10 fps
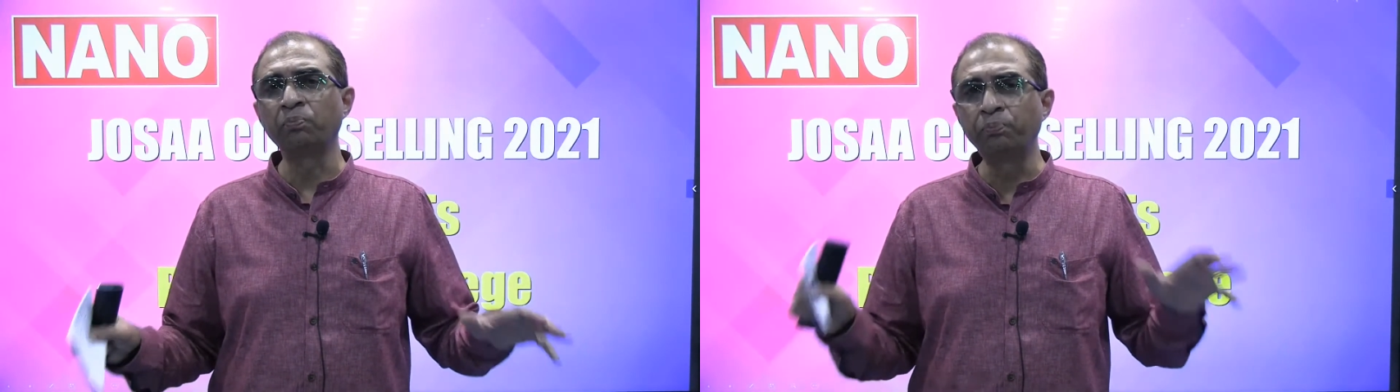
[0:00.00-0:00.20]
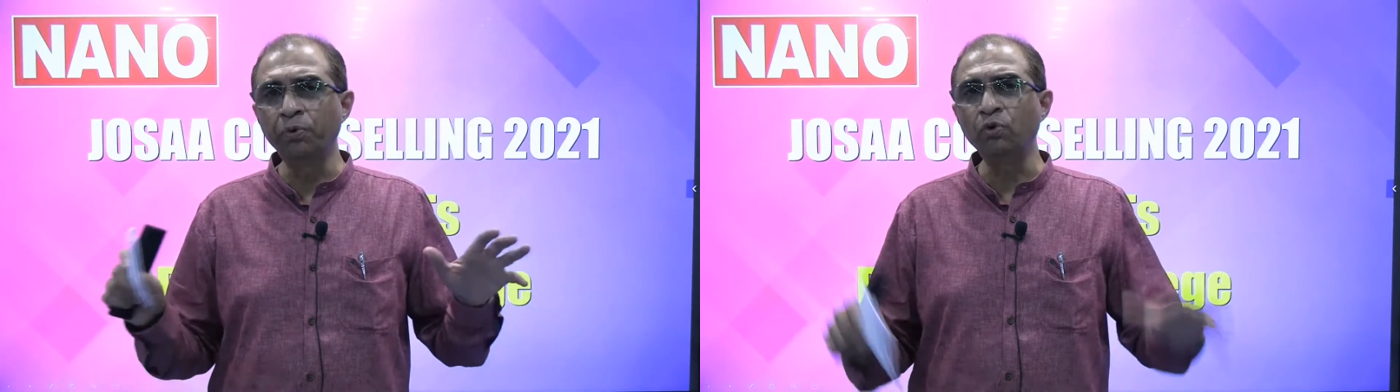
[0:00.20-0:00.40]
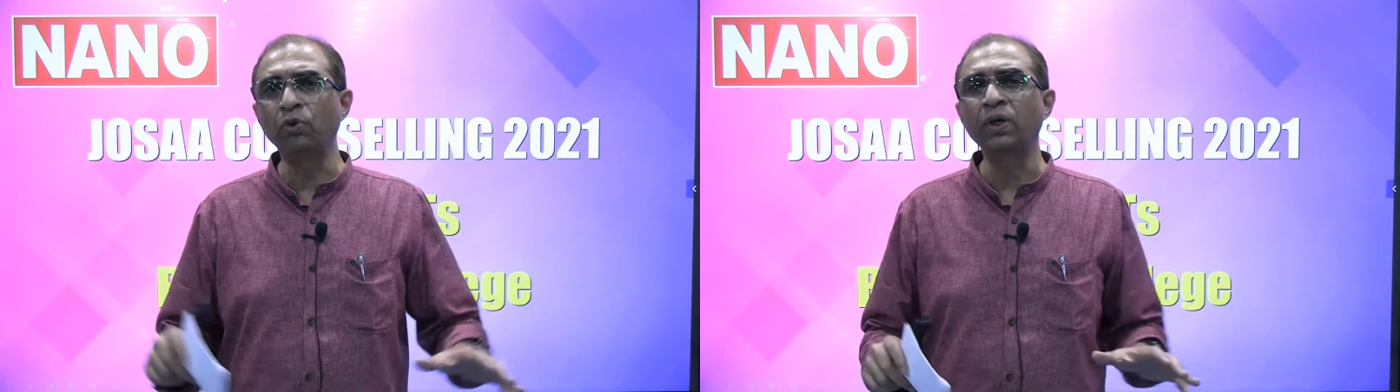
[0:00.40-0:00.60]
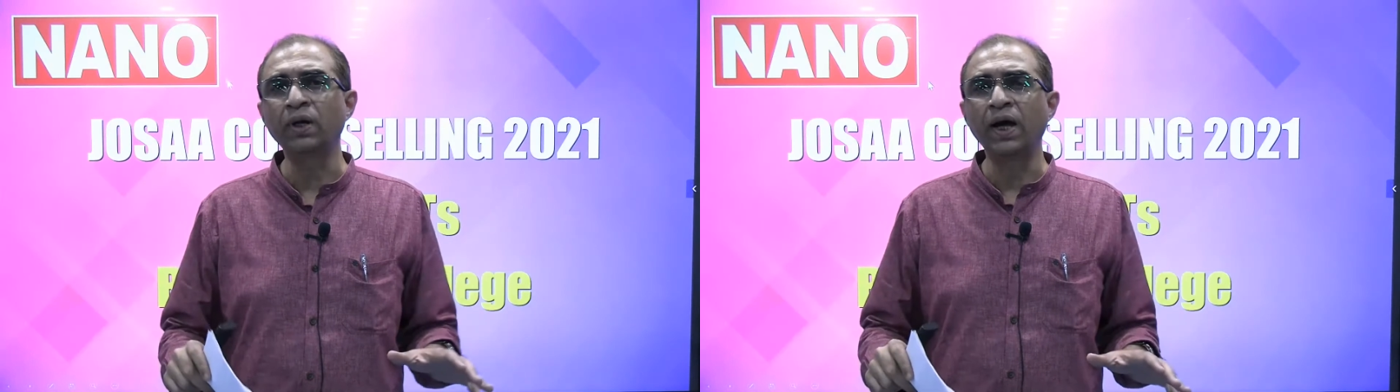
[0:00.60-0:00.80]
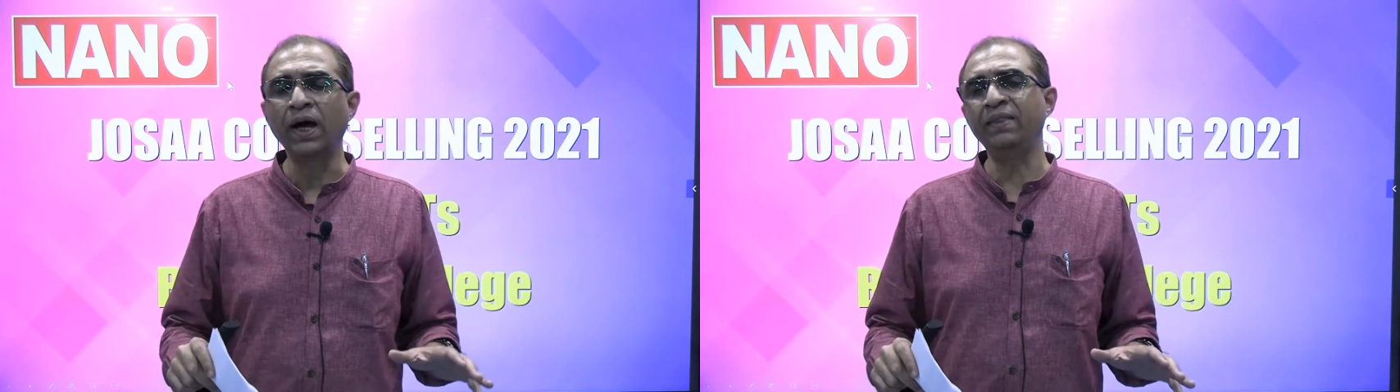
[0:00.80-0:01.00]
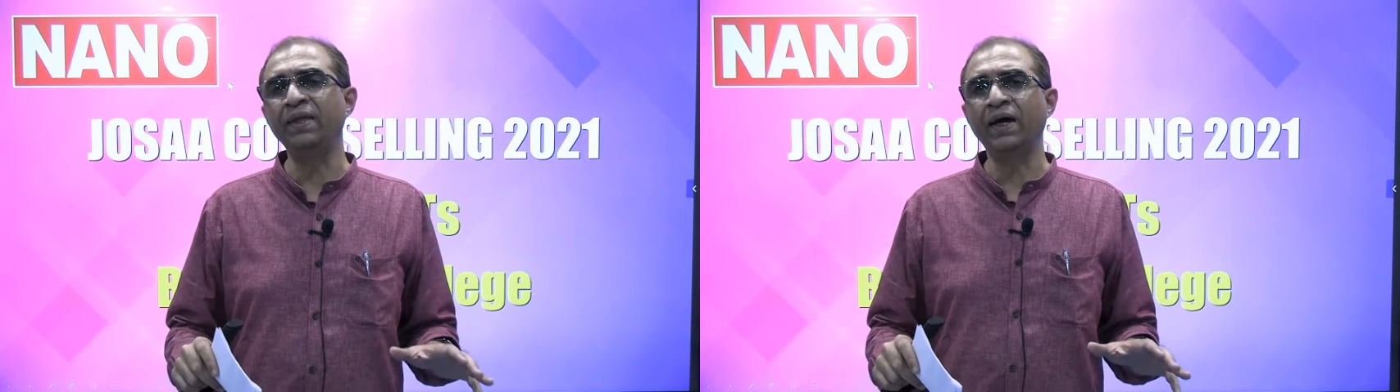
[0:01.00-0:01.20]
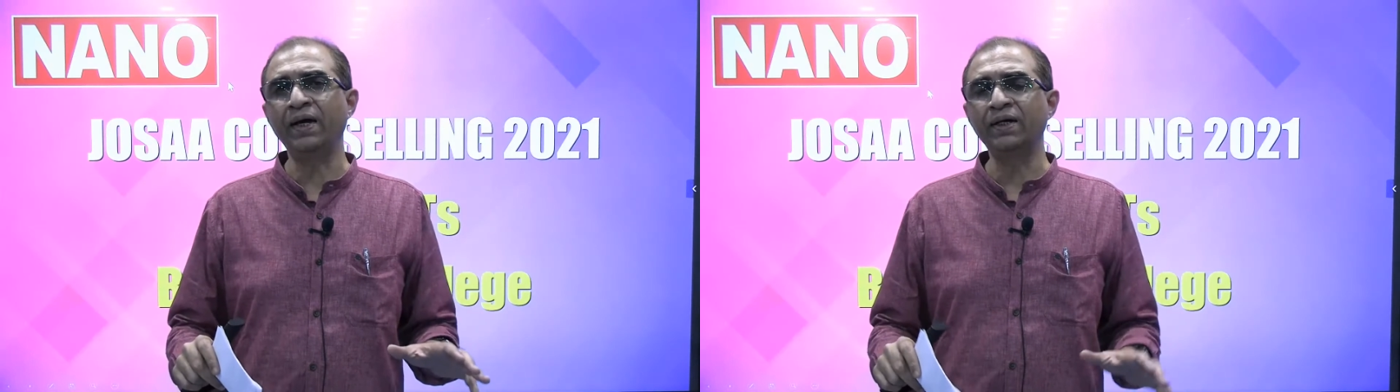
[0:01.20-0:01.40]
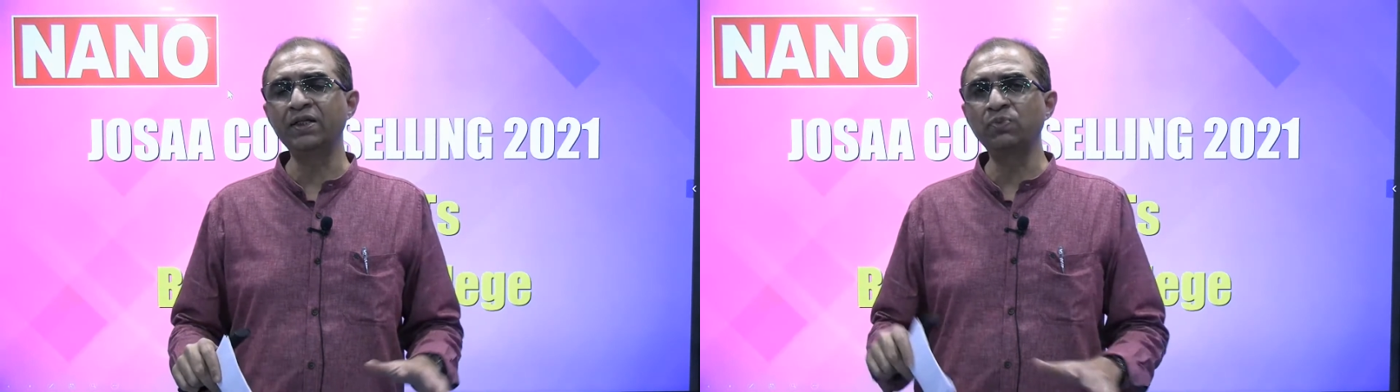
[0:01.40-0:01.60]
pool at the
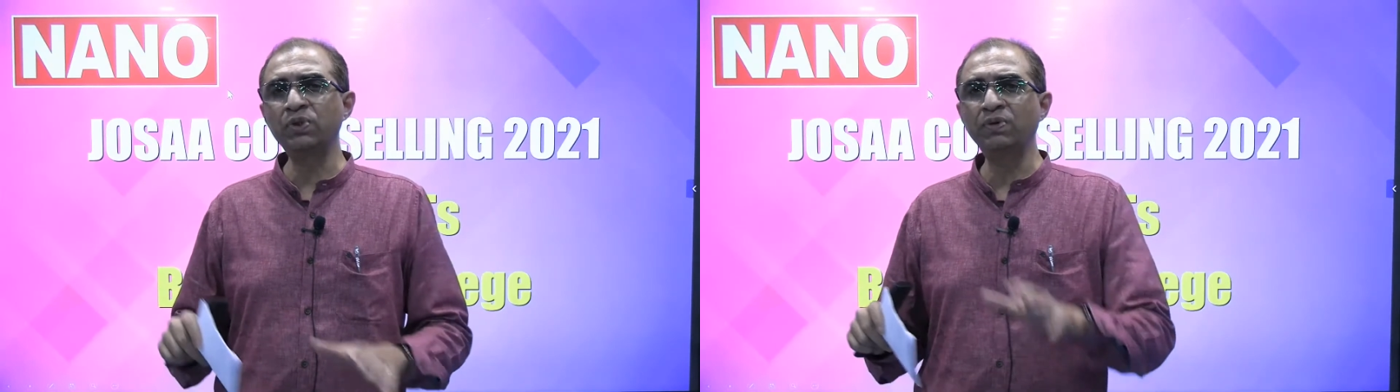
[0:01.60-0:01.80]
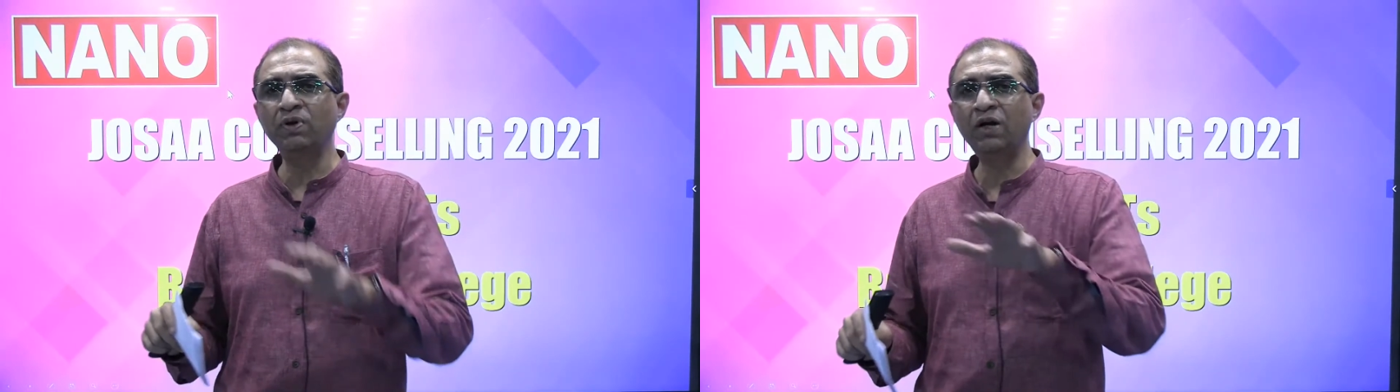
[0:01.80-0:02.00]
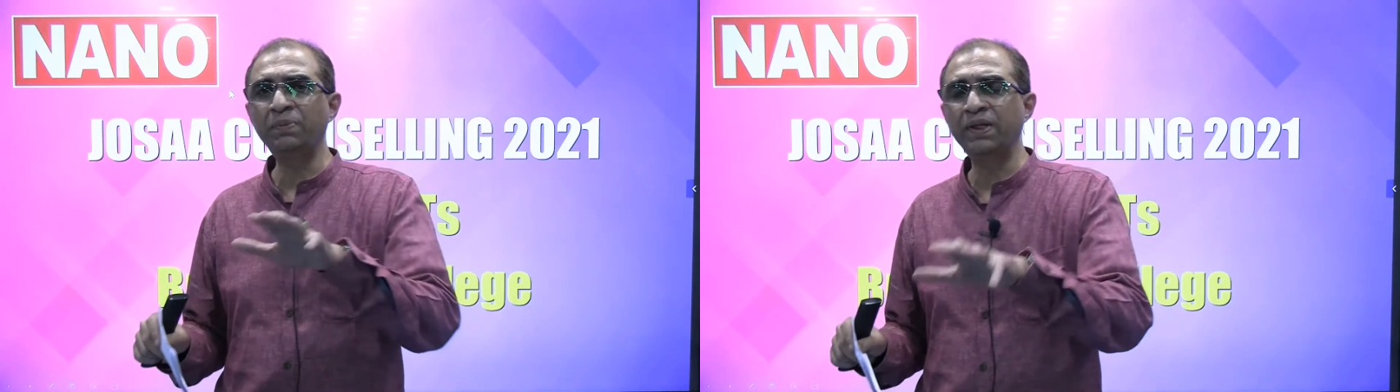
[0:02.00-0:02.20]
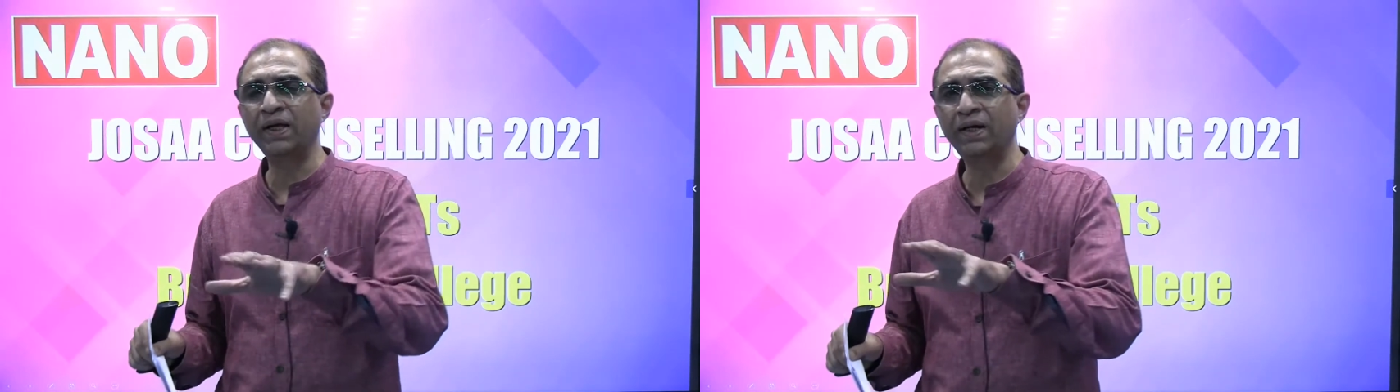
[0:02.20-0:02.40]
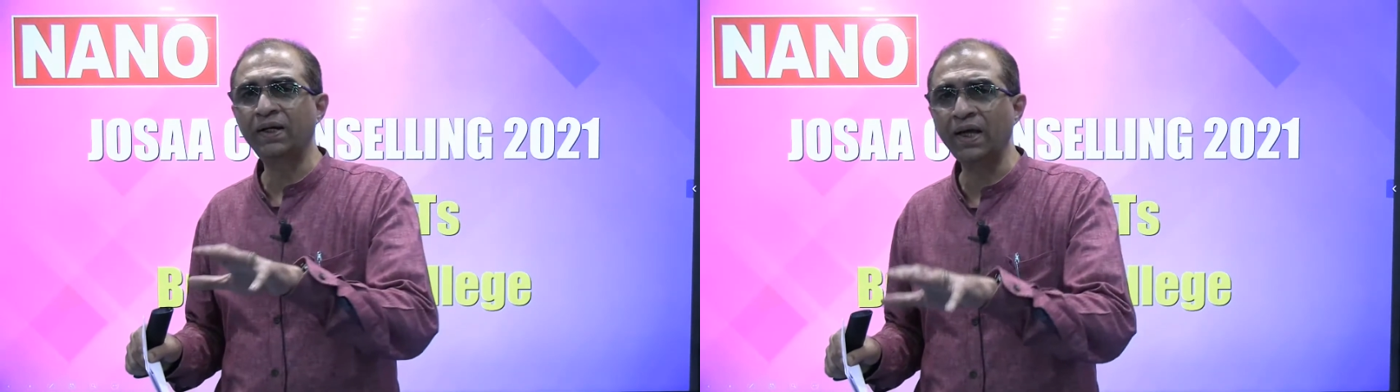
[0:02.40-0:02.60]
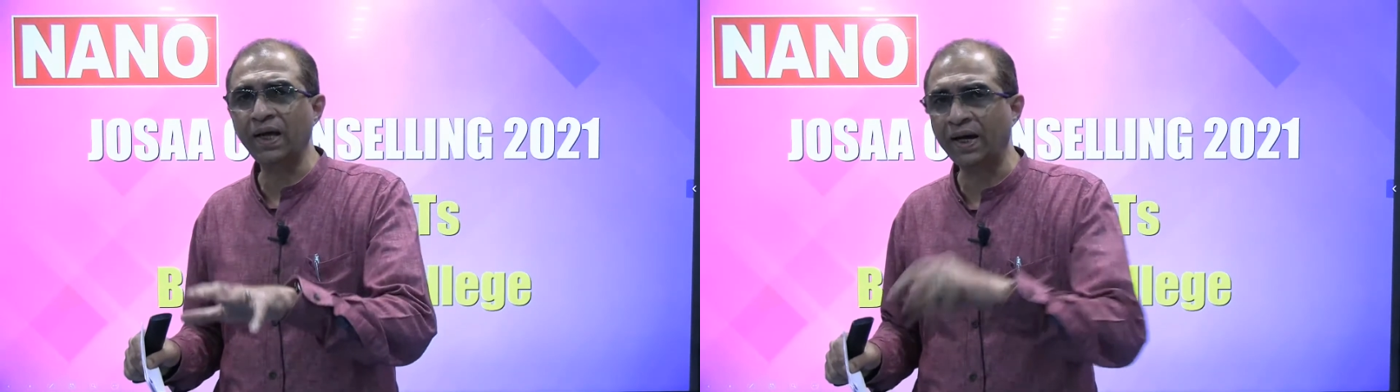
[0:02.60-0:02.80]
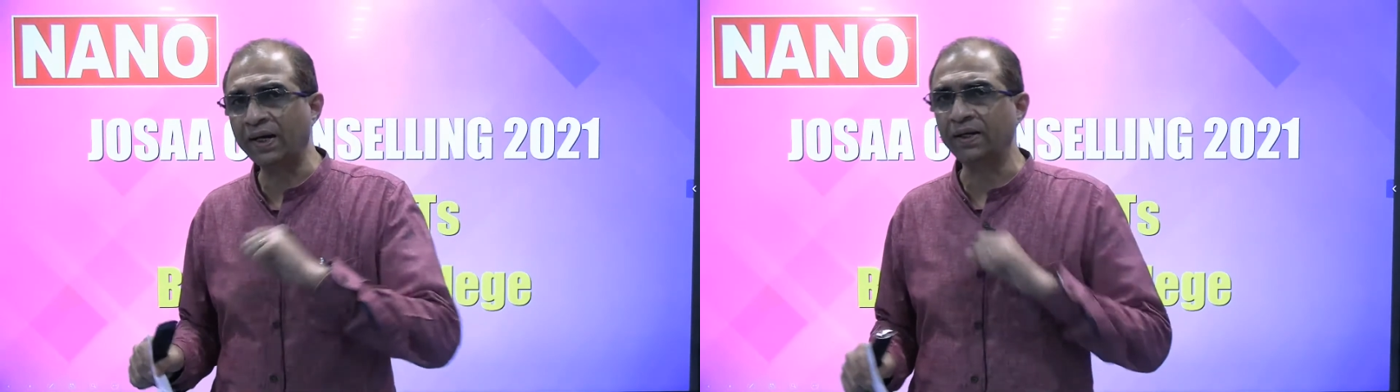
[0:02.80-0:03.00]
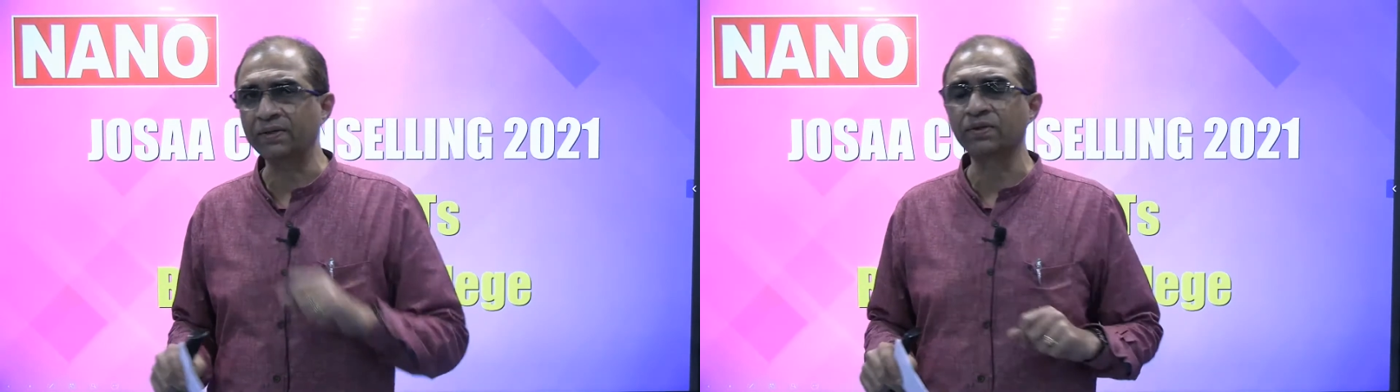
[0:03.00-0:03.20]
IITs which will not be there at the
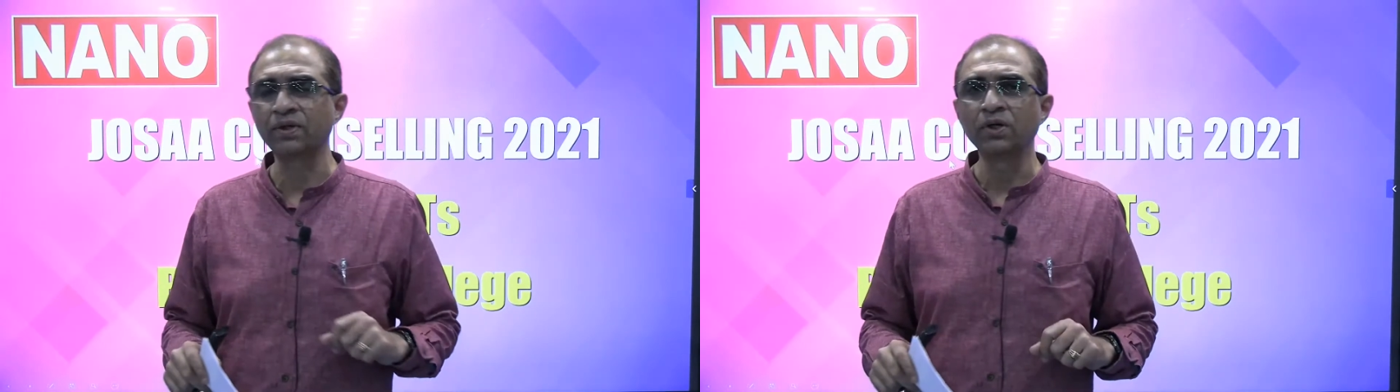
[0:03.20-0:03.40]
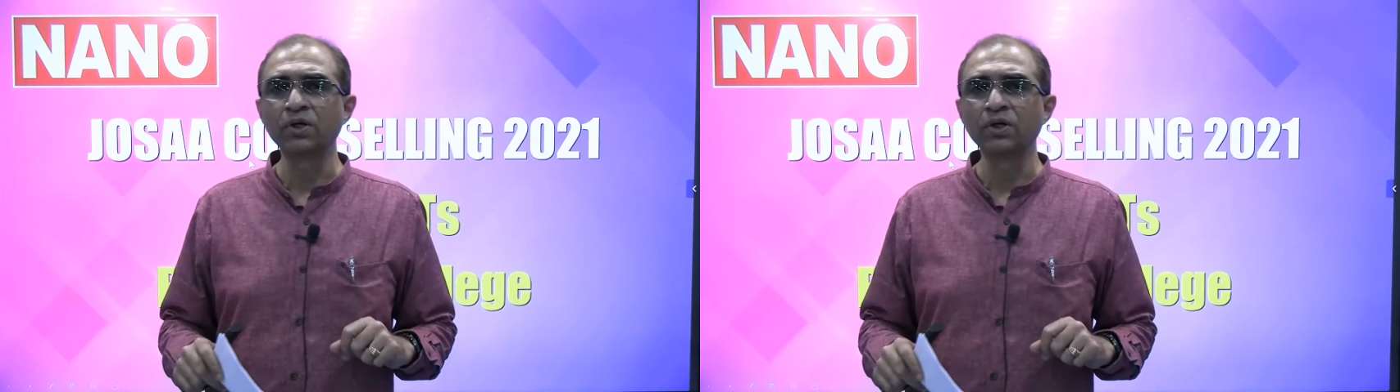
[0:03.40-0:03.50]
NITs.